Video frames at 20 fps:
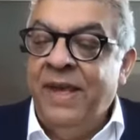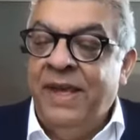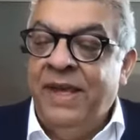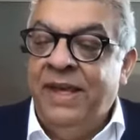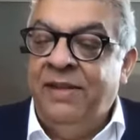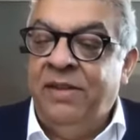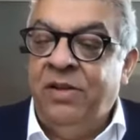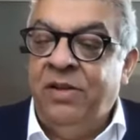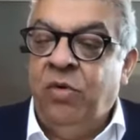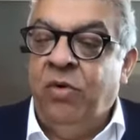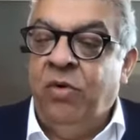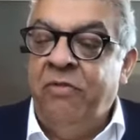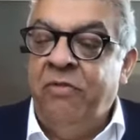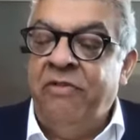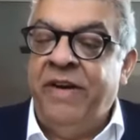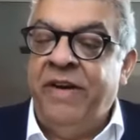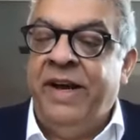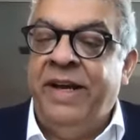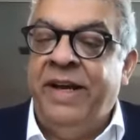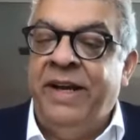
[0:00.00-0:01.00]
he's an old
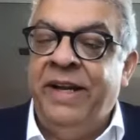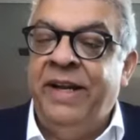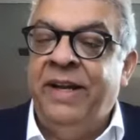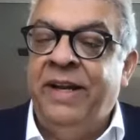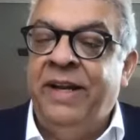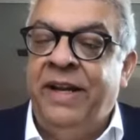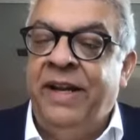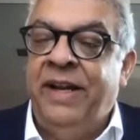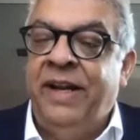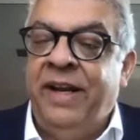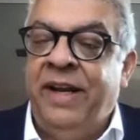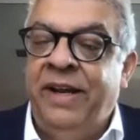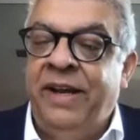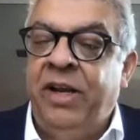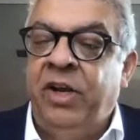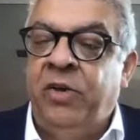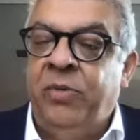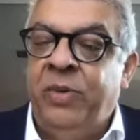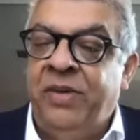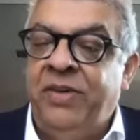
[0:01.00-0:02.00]
friend, and I
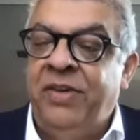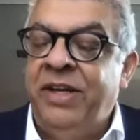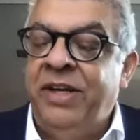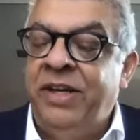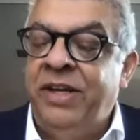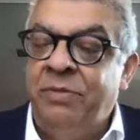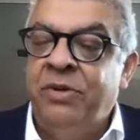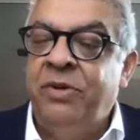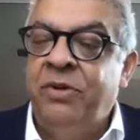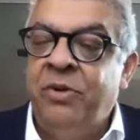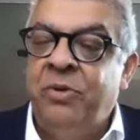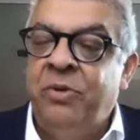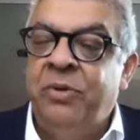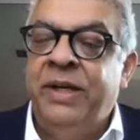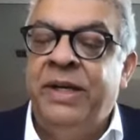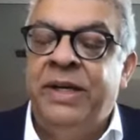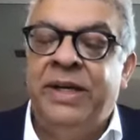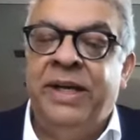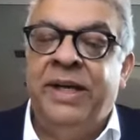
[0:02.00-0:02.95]
requested him to do it.